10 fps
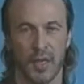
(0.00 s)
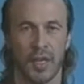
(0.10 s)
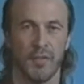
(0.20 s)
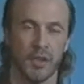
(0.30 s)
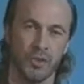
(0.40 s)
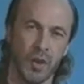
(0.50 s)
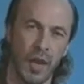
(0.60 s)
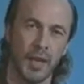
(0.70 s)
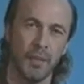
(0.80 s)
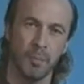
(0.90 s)
If you
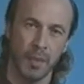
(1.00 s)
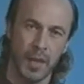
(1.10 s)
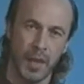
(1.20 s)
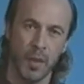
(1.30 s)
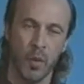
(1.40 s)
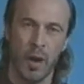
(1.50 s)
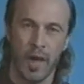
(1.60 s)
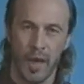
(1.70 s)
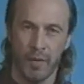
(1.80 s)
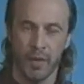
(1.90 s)
try and play
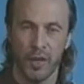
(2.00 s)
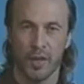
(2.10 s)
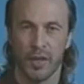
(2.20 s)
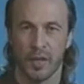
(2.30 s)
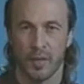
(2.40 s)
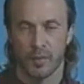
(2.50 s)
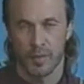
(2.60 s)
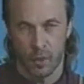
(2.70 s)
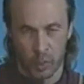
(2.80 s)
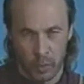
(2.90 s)
wherever,
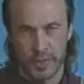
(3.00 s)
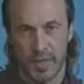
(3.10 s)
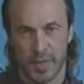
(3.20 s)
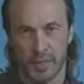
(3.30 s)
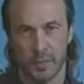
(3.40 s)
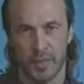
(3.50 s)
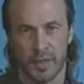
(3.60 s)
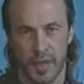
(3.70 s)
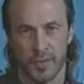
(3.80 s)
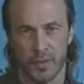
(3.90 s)
always starting with a
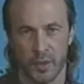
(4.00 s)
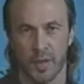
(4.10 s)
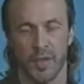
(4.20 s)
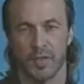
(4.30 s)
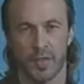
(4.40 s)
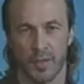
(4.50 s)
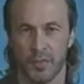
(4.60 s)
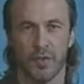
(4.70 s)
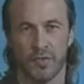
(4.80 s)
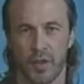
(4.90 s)
downstroke, it's going to
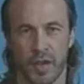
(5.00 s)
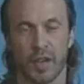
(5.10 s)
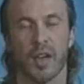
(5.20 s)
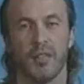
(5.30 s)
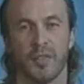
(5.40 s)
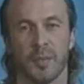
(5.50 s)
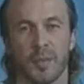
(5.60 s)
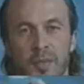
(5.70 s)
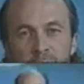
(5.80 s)
feel very uncomfortable.